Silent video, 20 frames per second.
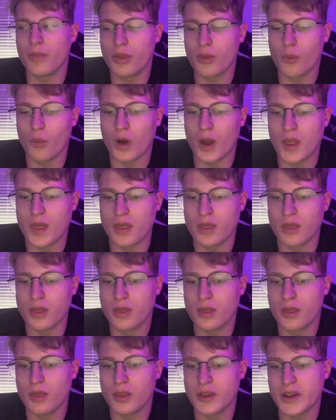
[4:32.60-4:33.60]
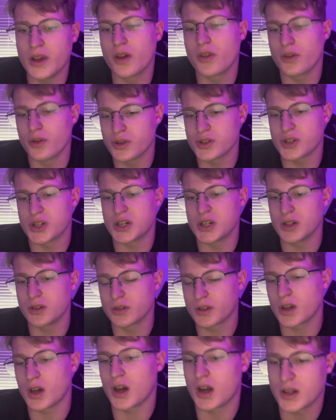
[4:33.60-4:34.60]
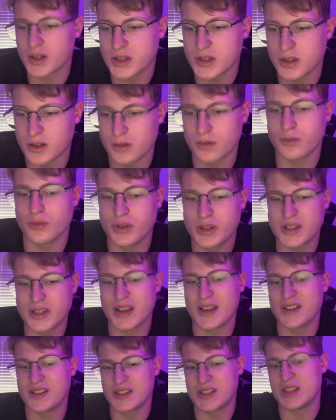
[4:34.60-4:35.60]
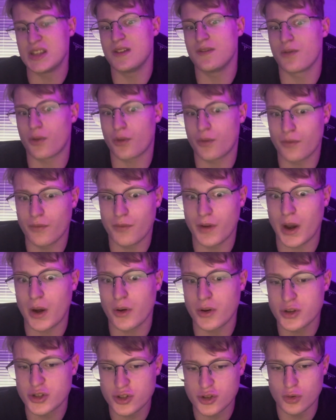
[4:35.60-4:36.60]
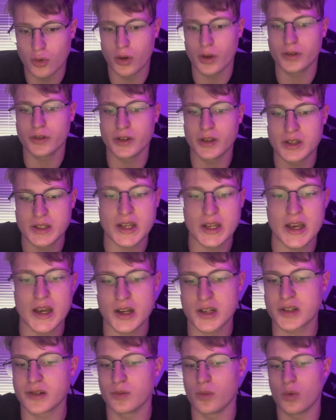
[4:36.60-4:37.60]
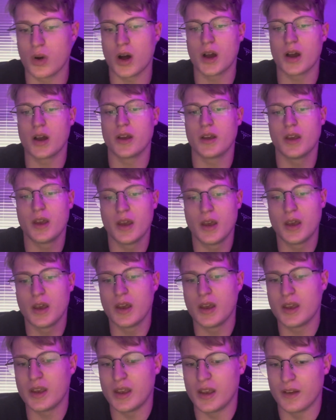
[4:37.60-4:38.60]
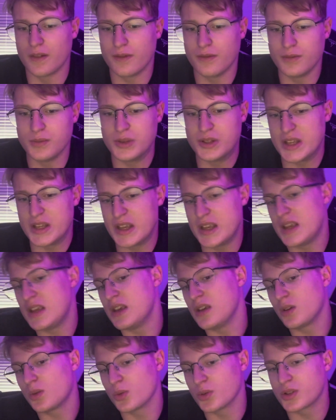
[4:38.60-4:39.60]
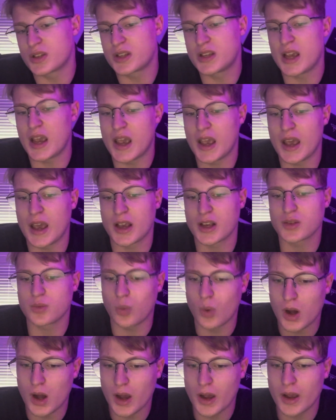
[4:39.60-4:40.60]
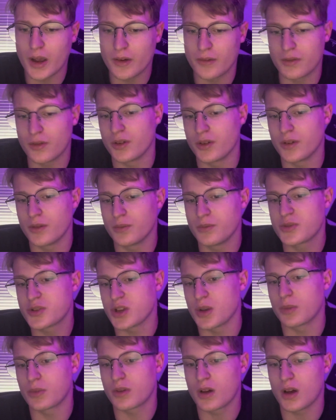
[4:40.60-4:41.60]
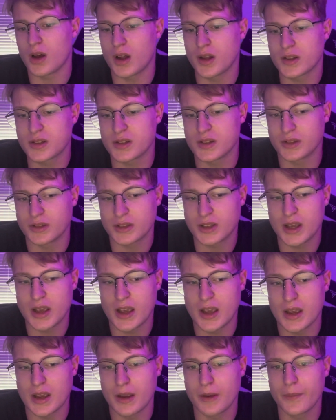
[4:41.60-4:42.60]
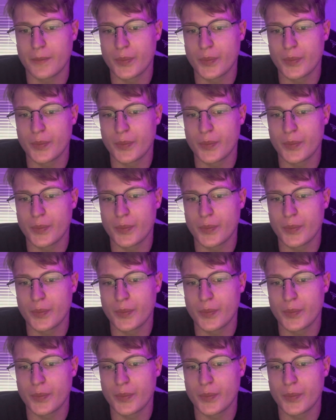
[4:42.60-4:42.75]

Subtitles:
when the others are held constant. We say z varies jointly as x and y. If z equals kxy for some constant k.